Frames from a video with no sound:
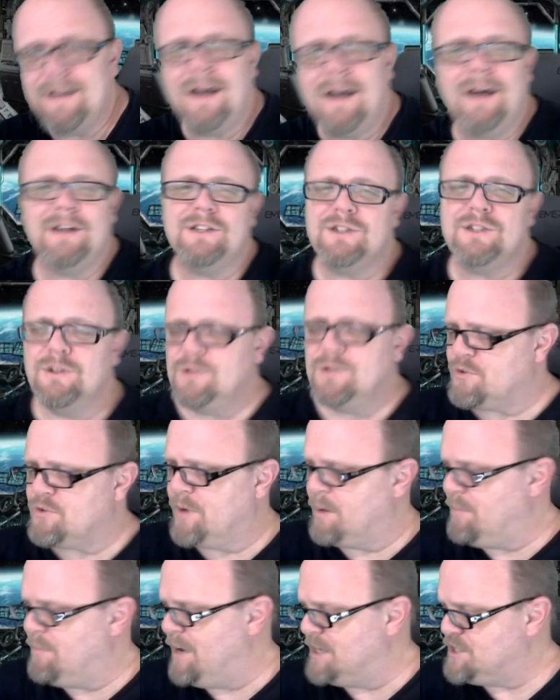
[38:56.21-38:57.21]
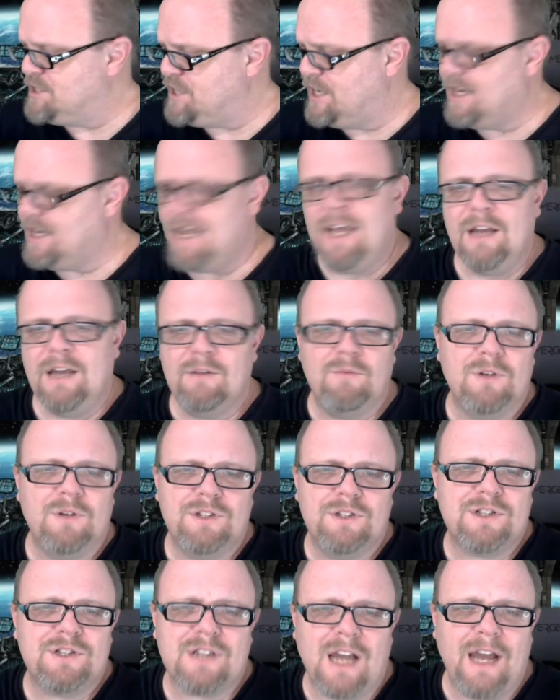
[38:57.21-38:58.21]
on a shoestring budget, and we're
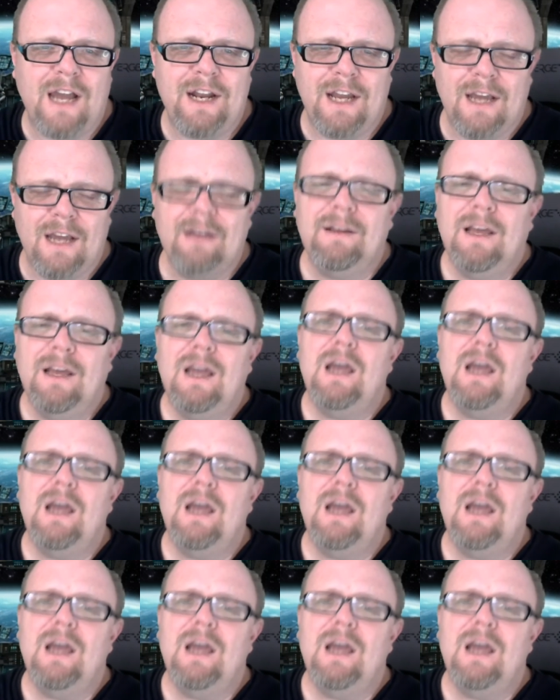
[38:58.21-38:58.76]
just kind of,